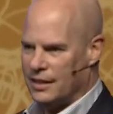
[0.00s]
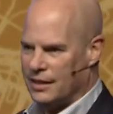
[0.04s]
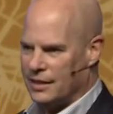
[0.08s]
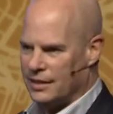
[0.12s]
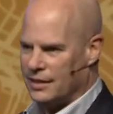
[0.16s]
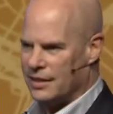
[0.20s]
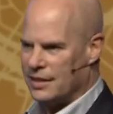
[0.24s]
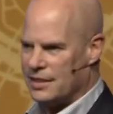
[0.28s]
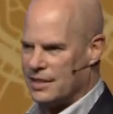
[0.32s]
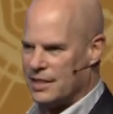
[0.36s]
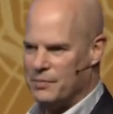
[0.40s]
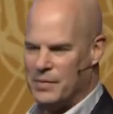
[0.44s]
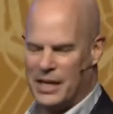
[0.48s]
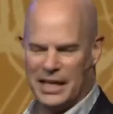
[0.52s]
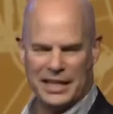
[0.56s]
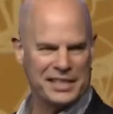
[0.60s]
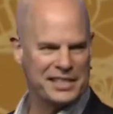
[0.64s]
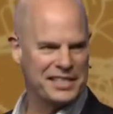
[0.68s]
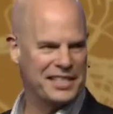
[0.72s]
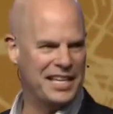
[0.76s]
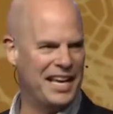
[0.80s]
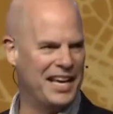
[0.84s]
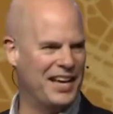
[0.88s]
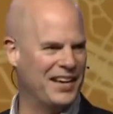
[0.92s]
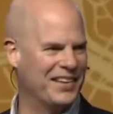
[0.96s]
does it make a
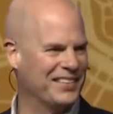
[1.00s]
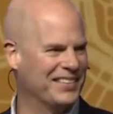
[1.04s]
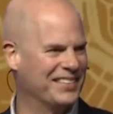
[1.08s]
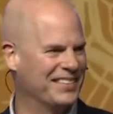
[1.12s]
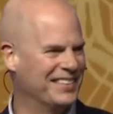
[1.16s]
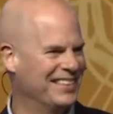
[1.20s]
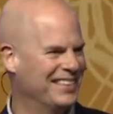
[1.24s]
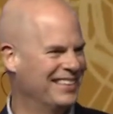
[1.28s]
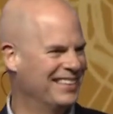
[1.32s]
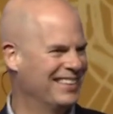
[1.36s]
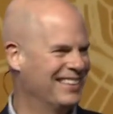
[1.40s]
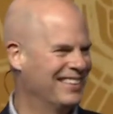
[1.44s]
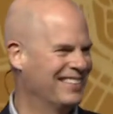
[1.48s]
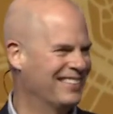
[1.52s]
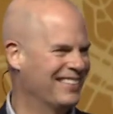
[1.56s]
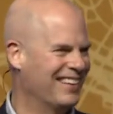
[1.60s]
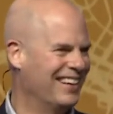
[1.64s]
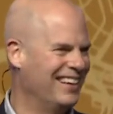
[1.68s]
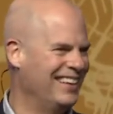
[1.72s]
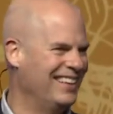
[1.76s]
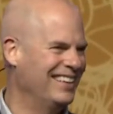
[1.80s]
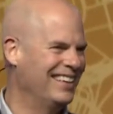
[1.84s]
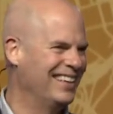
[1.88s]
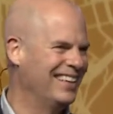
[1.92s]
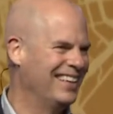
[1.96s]
sound,
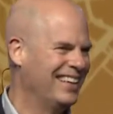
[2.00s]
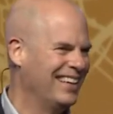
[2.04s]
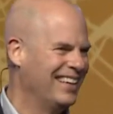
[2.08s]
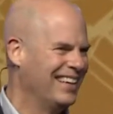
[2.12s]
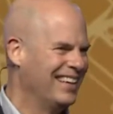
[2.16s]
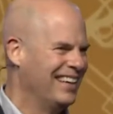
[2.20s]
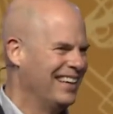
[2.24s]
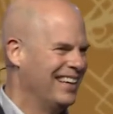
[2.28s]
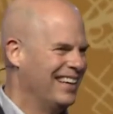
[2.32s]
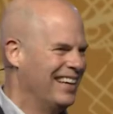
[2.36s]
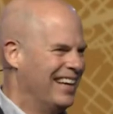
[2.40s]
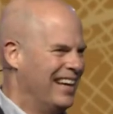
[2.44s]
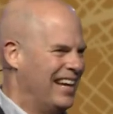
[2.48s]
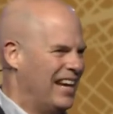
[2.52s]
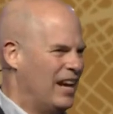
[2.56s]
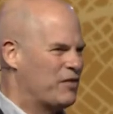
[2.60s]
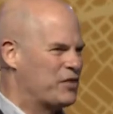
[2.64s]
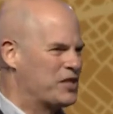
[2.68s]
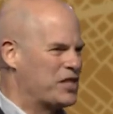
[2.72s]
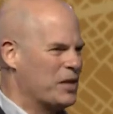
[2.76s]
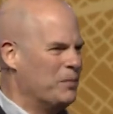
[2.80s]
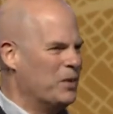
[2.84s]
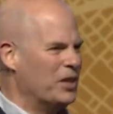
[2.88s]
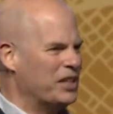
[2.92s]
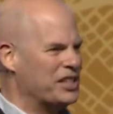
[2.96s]
right? If
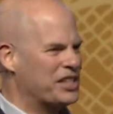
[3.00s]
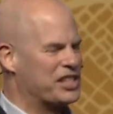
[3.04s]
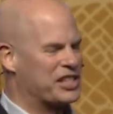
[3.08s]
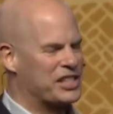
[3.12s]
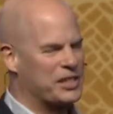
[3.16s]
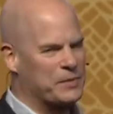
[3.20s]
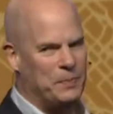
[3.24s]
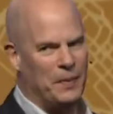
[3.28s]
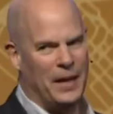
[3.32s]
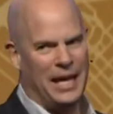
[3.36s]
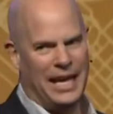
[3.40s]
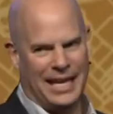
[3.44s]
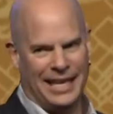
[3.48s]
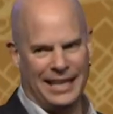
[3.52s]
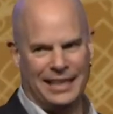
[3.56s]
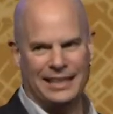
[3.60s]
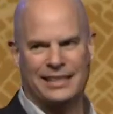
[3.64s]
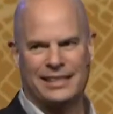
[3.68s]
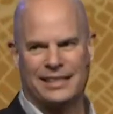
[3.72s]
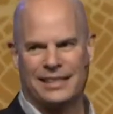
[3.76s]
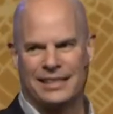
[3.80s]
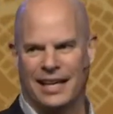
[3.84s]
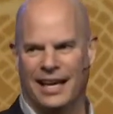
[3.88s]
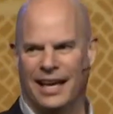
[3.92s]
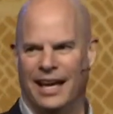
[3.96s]
someone
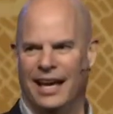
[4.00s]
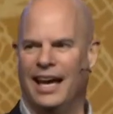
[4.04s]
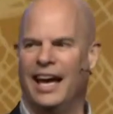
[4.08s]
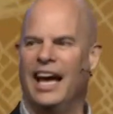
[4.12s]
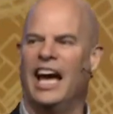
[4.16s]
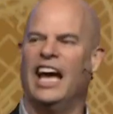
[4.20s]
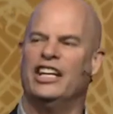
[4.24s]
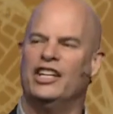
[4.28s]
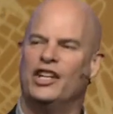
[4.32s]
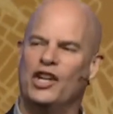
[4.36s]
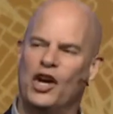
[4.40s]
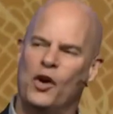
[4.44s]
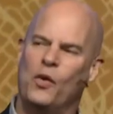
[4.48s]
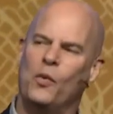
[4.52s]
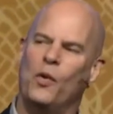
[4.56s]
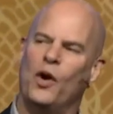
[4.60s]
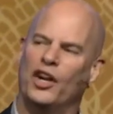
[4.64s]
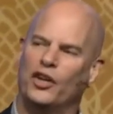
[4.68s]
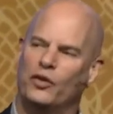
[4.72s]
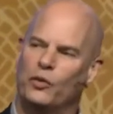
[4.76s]
speaks and no one